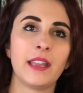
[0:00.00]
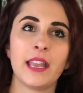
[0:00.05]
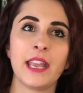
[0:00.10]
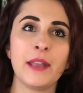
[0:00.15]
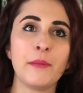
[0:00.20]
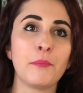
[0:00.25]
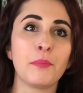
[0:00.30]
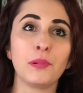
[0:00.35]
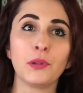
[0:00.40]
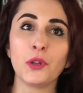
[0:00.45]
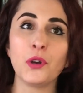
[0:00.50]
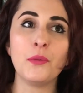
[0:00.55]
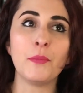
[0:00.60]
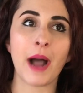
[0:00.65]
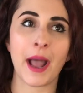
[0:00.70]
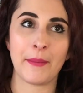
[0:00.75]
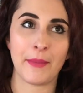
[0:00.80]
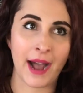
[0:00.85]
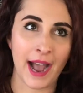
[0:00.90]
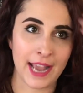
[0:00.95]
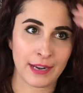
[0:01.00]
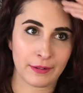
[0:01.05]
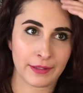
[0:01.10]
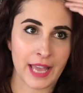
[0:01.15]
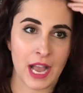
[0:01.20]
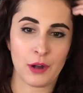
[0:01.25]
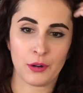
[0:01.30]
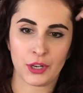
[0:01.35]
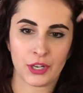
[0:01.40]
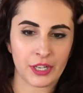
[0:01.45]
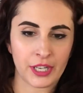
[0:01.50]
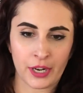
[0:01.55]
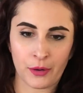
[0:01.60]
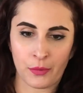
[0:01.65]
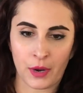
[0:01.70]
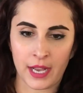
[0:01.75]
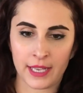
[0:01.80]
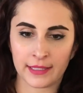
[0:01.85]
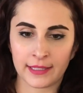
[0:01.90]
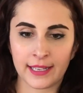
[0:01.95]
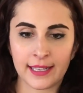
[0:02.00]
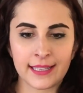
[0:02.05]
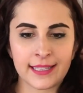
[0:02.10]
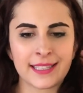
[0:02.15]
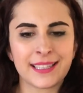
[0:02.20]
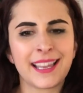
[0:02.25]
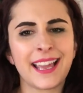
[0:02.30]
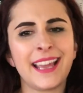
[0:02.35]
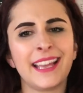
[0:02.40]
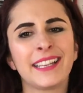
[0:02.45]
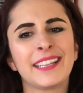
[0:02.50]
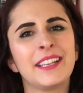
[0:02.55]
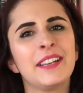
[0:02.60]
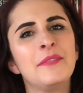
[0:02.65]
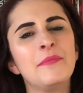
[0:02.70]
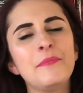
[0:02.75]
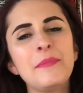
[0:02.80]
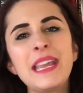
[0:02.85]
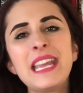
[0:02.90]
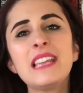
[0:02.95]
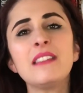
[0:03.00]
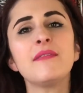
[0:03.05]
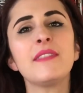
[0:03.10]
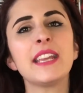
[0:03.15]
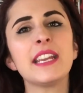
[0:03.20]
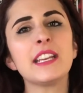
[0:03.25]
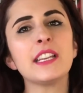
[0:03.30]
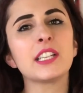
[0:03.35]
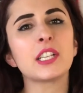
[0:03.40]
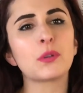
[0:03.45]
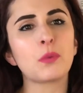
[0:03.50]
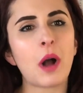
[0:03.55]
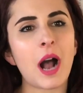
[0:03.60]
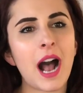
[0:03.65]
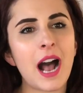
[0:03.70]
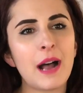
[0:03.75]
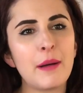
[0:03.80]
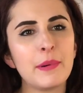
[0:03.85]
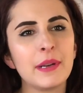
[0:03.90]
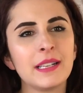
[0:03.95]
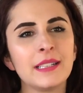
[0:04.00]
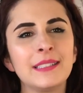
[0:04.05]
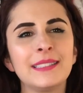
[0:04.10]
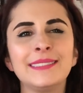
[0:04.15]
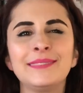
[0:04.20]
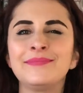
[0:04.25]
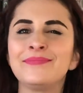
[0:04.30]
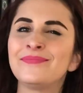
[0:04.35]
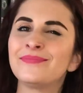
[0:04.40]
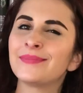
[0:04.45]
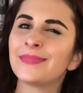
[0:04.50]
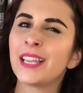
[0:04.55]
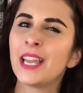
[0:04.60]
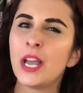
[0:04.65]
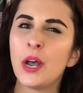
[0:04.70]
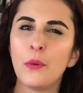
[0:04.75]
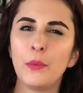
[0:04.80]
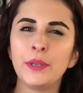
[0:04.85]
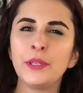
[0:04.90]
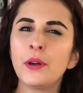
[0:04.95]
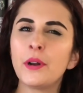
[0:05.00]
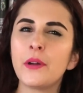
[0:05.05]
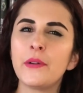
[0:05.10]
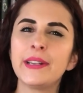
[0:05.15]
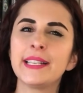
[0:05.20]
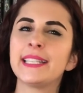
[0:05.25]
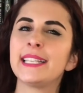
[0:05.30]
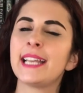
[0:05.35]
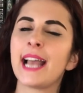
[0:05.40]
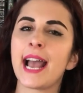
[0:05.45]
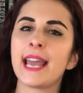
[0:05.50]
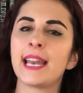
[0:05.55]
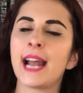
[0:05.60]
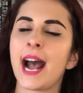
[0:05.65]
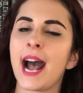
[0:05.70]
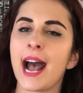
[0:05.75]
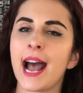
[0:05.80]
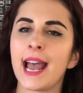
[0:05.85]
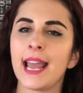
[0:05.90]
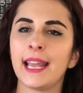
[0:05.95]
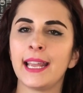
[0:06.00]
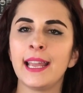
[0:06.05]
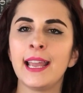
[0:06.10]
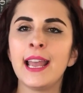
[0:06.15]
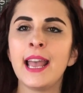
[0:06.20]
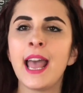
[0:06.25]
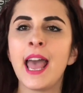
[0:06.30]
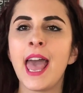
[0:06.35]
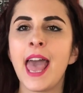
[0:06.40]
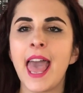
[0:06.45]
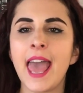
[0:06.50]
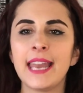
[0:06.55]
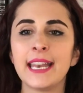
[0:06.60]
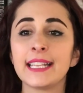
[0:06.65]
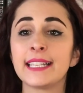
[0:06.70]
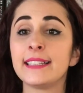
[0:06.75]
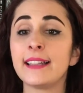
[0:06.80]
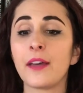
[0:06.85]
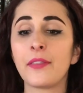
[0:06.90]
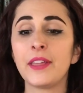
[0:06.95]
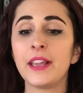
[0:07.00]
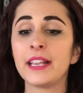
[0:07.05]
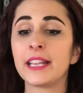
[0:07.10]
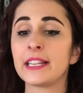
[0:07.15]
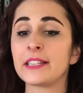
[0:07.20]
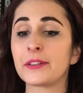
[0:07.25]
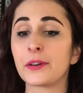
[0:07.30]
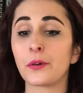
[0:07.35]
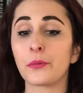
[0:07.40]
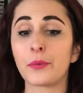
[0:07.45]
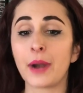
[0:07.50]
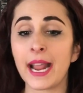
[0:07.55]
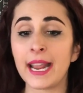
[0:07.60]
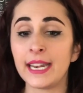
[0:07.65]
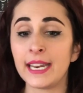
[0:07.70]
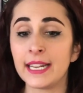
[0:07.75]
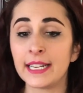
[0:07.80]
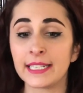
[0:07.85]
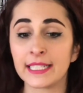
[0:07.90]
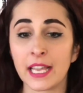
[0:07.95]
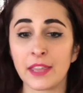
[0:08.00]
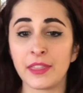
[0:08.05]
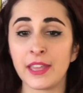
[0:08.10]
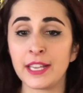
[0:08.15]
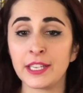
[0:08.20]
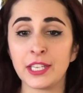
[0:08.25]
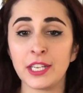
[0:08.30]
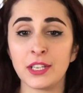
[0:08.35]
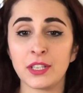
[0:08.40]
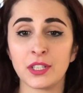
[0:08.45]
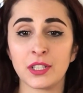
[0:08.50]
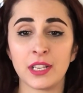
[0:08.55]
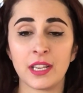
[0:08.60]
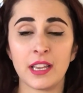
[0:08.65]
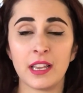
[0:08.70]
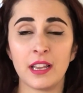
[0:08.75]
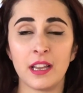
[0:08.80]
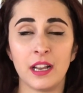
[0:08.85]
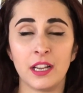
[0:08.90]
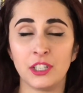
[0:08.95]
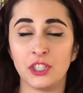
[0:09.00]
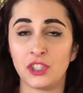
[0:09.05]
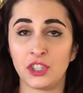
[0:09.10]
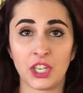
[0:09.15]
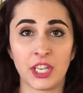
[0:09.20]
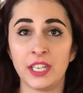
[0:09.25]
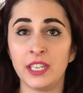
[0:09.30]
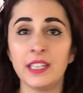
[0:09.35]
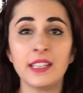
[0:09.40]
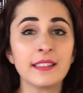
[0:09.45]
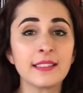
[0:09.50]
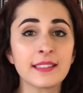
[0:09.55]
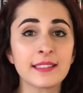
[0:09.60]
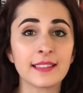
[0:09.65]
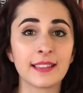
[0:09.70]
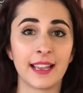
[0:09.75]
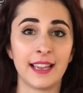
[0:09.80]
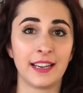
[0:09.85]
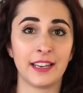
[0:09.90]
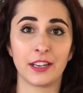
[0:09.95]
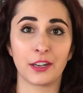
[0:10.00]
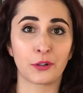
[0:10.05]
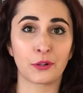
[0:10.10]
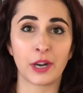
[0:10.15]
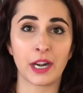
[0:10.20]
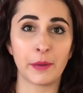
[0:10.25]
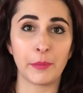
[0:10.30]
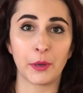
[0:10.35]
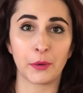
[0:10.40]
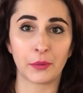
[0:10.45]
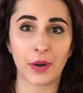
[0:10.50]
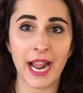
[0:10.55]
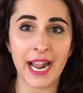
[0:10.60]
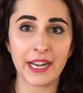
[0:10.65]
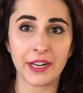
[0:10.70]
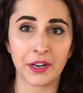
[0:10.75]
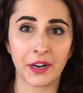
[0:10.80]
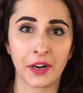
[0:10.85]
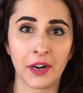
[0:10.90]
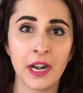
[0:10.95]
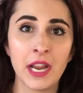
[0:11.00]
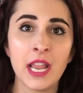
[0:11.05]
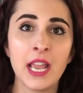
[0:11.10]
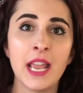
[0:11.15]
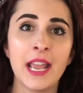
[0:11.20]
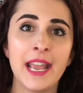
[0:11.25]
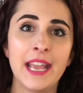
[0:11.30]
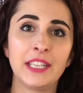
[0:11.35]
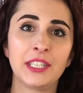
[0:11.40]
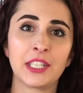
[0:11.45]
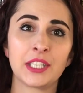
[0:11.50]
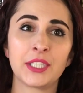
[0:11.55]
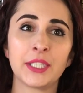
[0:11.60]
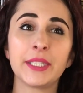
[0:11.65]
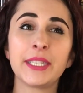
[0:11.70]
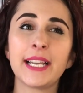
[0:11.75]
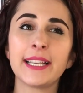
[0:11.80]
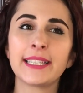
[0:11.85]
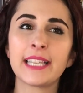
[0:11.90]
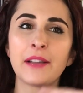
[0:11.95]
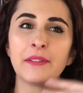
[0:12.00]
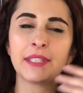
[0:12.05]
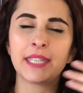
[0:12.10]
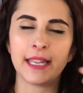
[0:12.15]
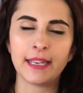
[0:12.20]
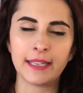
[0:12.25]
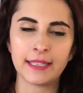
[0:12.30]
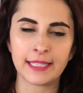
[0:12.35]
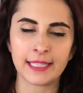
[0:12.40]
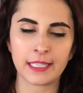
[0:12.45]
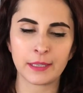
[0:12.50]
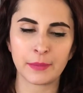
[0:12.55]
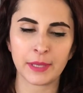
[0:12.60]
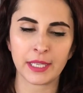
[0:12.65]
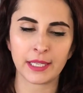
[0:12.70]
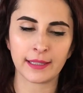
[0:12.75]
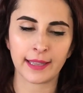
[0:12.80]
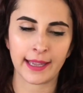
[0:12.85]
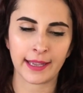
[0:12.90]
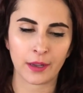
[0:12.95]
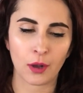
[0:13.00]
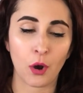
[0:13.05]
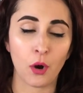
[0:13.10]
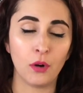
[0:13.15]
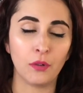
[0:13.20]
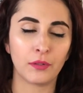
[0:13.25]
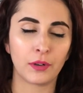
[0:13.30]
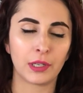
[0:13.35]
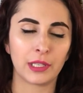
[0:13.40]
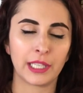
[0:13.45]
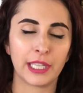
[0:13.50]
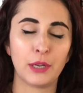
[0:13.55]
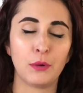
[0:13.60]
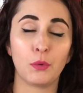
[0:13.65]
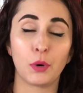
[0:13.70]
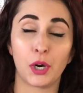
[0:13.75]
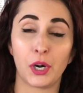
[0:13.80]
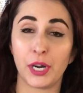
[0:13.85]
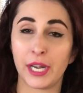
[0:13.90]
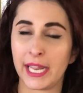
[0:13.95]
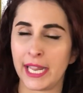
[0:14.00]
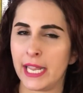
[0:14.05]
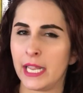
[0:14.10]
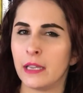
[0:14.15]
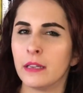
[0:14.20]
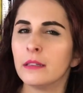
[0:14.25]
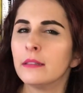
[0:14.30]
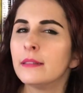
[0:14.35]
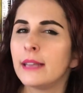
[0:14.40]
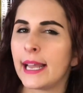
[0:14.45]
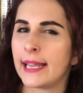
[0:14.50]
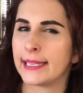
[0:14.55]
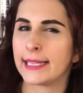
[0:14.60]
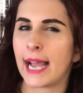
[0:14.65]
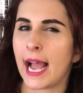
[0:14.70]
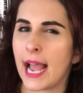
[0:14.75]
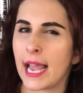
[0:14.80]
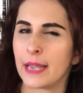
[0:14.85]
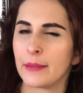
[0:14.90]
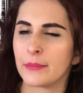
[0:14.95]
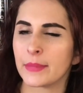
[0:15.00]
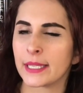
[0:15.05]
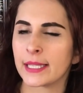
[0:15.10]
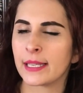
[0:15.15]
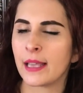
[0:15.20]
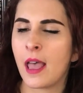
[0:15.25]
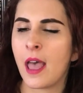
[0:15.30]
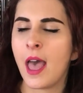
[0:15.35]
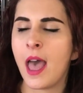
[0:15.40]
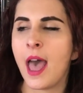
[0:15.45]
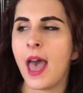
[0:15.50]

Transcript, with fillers: It blew my mind with how good it was because, like, me and V.E. Schwab, we don't always see eye to eye. And it's nothing against her writing because I think she's a genius and an incredible writer. It's just she does have a tendency to be, like, overly wordy at times.